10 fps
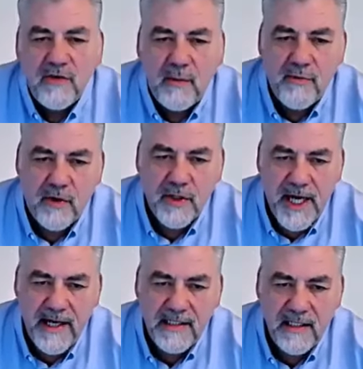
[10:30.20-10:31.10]
on a
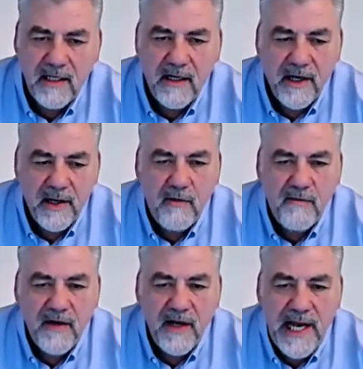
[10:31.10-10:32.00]
project. You
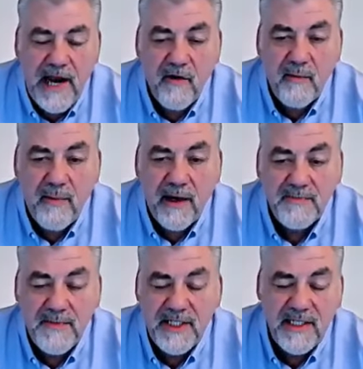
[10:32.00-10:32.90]
often hear about,
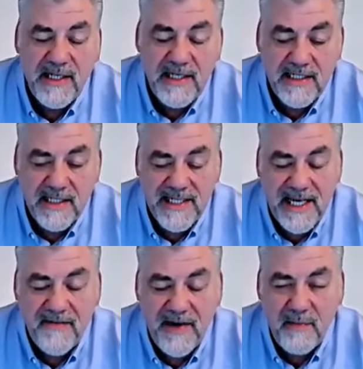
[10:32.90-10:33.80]
especially these
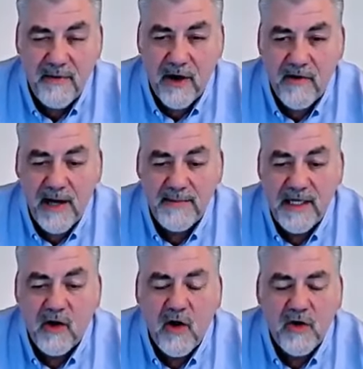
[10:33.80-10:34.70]
TV programs,
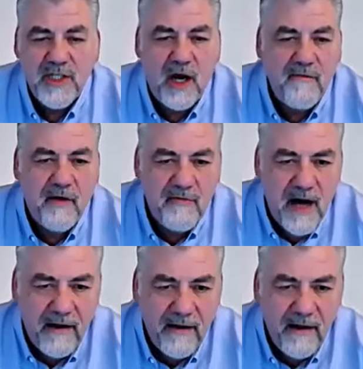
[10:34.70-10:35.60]
how costs
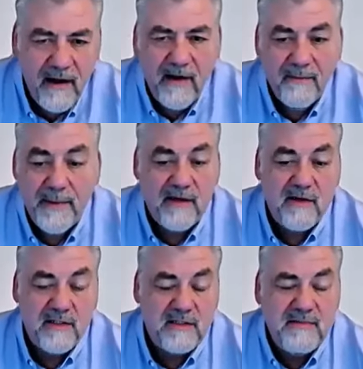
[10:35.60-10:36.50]
overrun
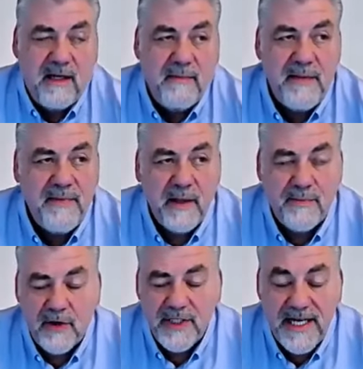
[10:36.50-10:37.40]
because, you know, maybe the
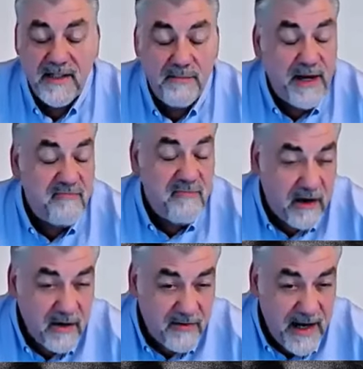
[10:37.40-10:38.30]
project isn't being
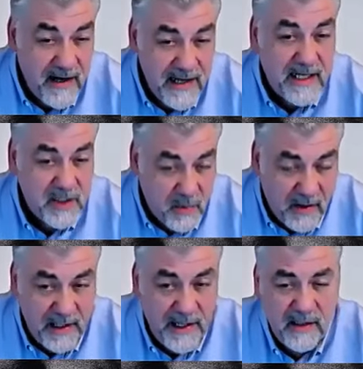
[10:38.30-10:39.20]
run correctly. That's why
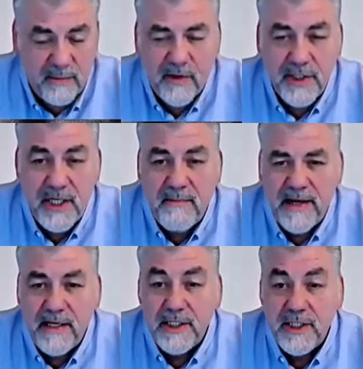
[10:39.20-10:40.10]
you need the project
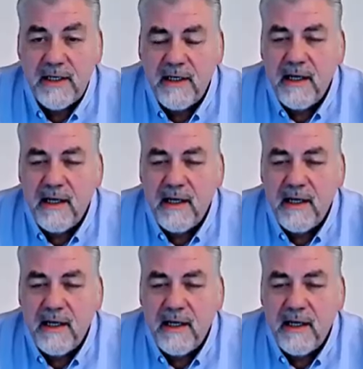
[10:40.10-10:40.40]
manager.